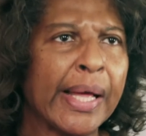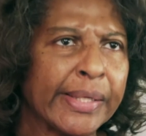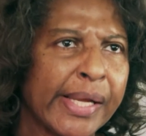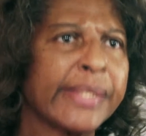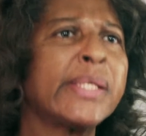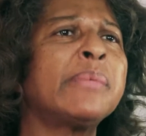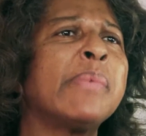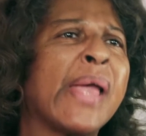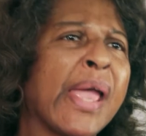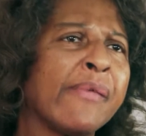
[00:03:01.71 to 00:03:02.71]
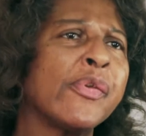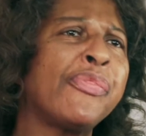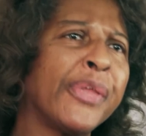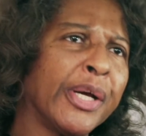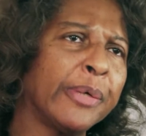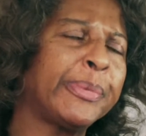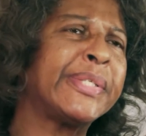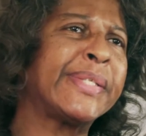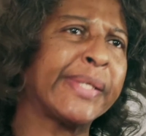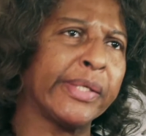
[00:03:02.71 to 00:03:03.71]
Dialectic behavior
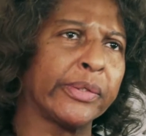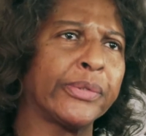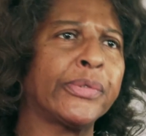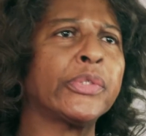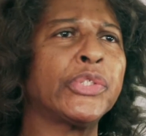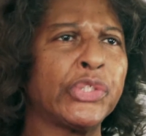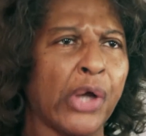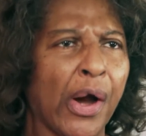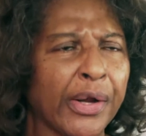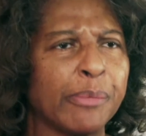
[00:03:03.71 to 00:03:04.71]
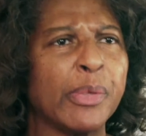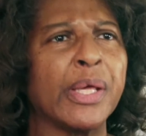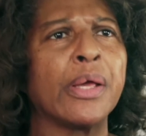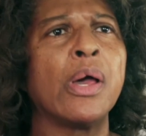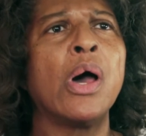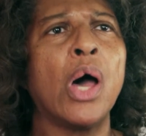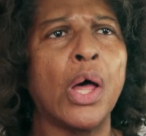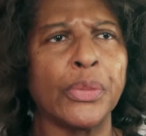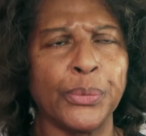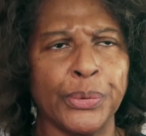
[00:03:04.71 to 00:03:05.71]
therapy skills started me
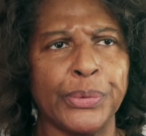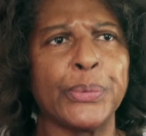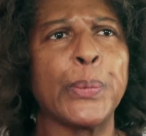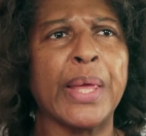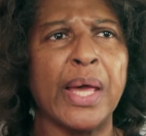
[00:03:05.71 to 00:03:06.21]
on the road of